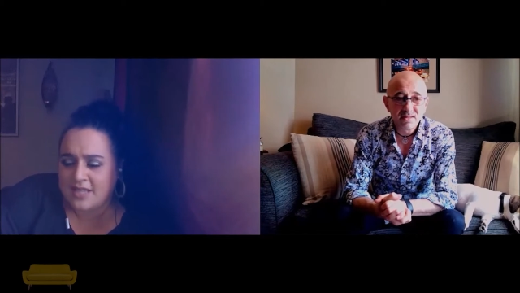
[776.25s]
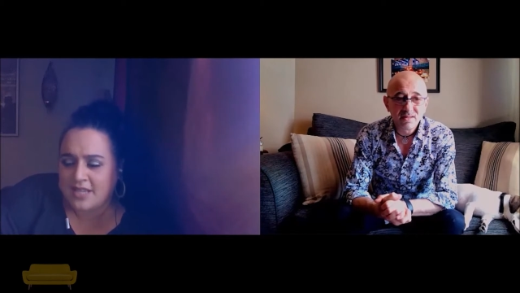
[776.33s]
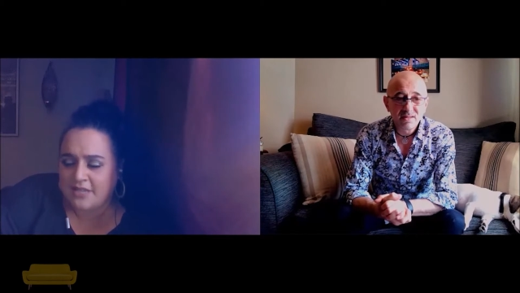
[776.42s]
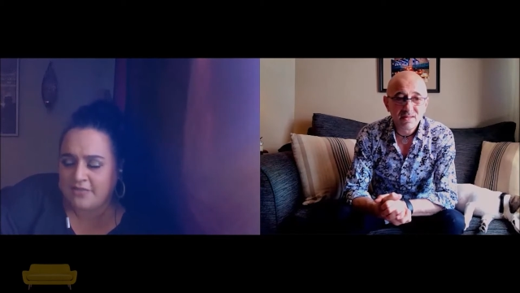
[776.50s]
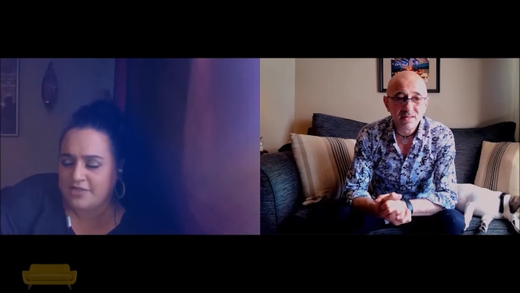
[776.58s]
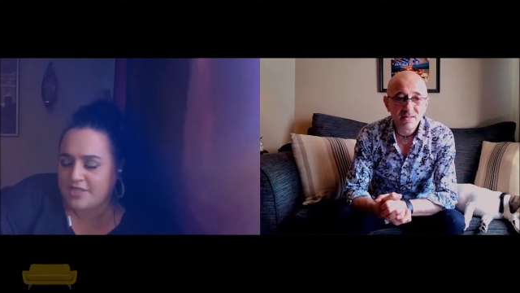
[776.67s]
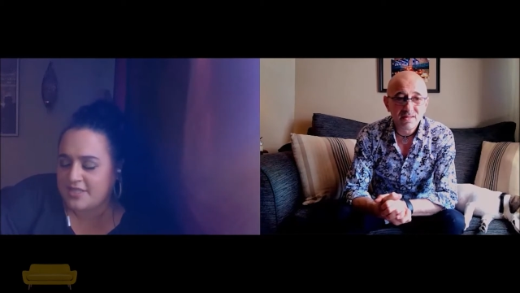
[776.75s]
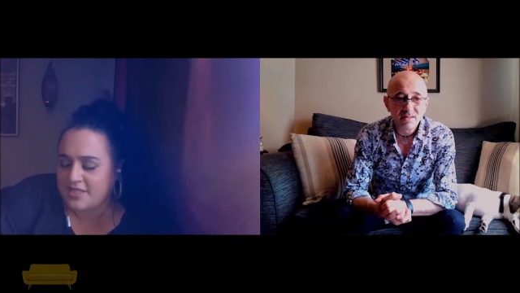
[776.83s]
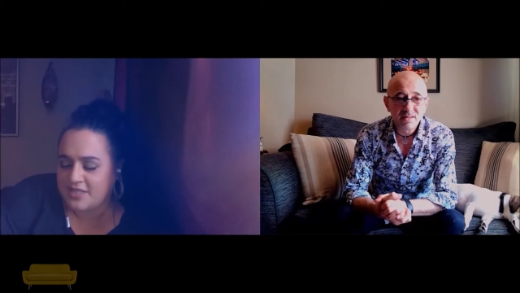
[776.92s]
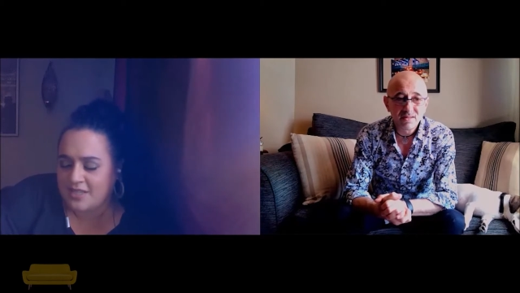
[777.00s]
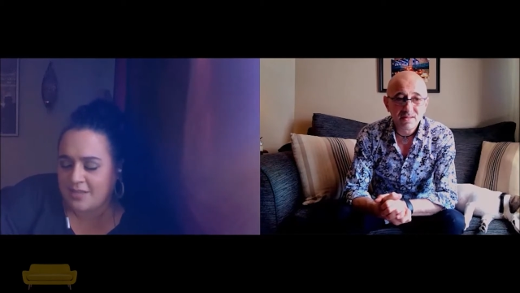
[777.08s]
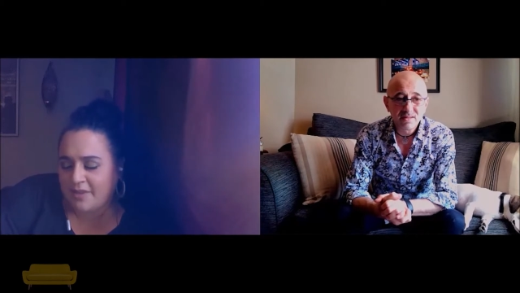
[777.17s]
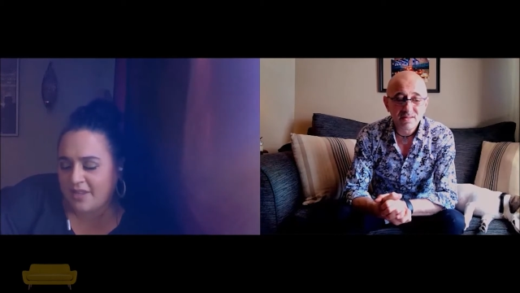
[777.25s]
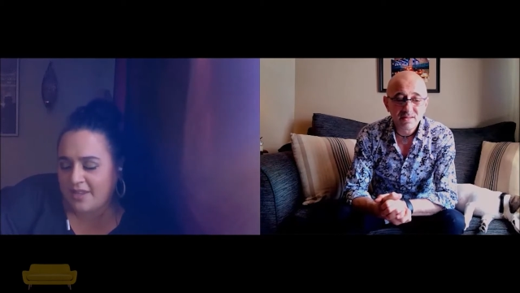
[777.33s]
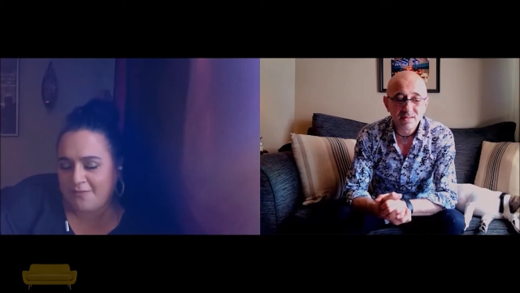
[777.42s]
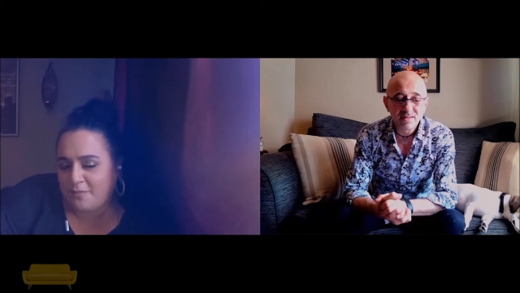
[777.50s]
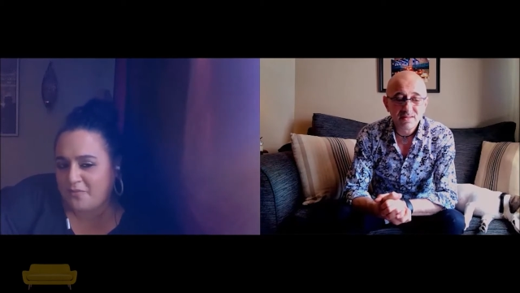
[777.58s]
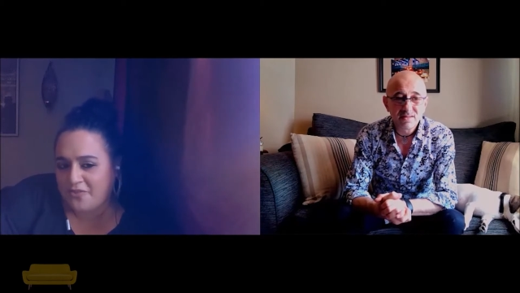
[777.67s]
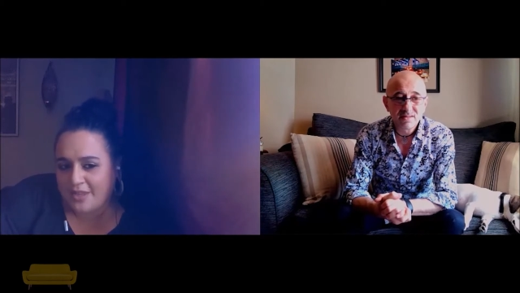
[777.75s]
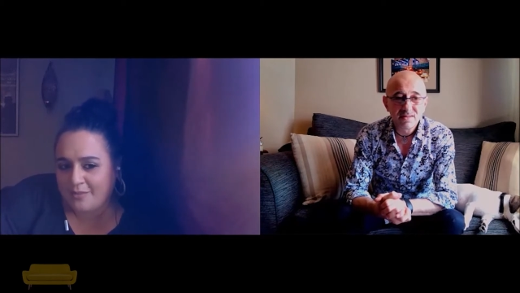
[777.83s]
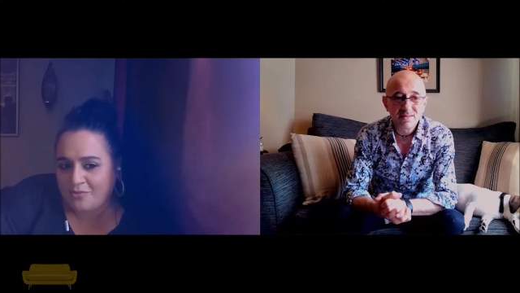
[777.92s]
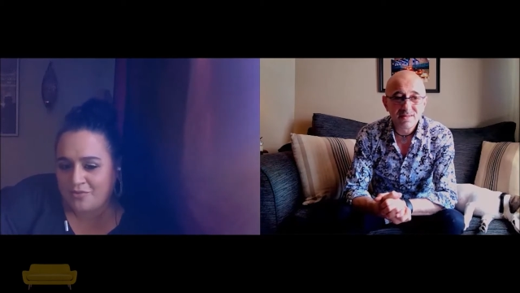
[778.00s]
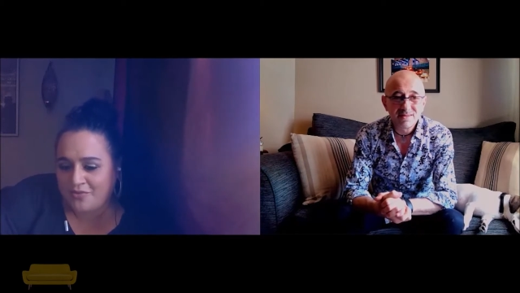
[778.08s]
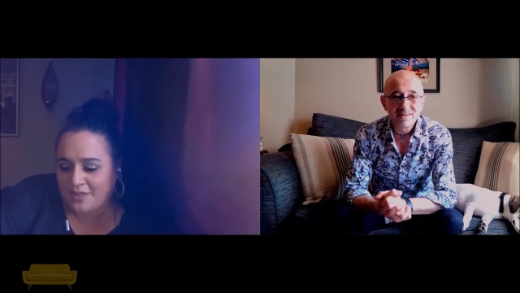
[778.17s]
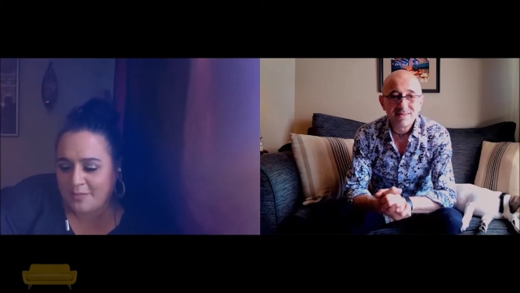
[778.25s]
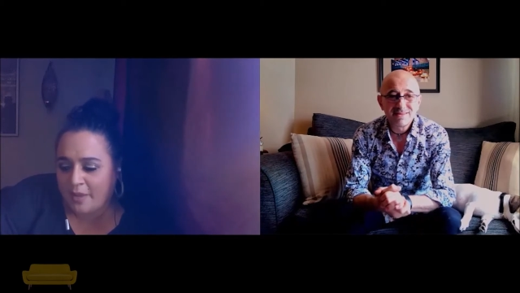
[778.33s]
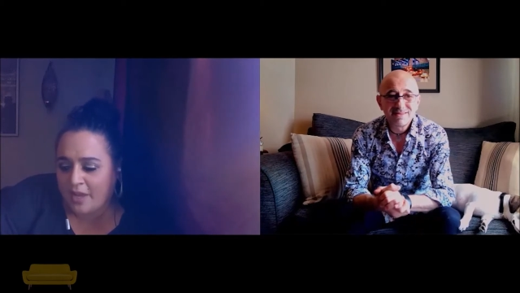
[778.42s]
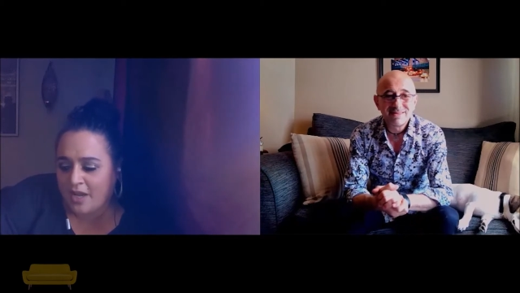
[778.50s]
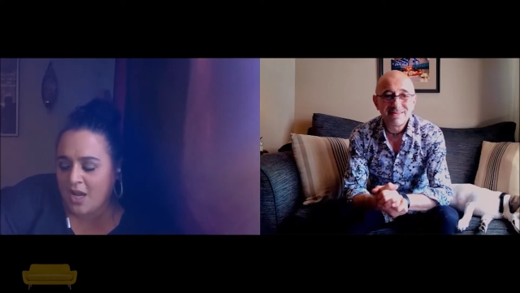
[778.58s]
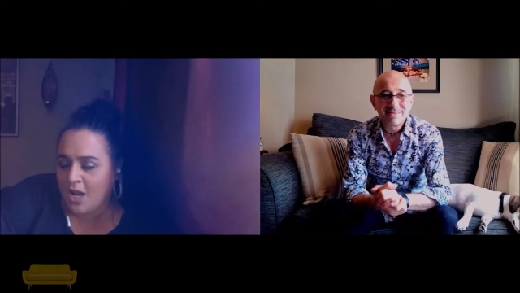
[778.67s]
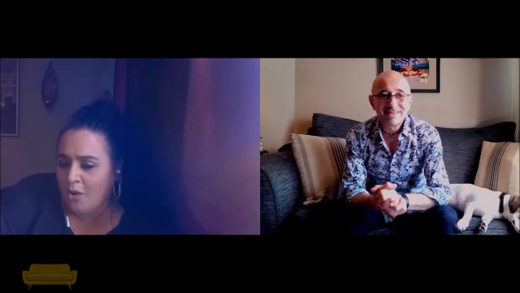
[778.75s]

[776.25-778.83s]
Speaker 1: I never danced a day in my life before that movie, but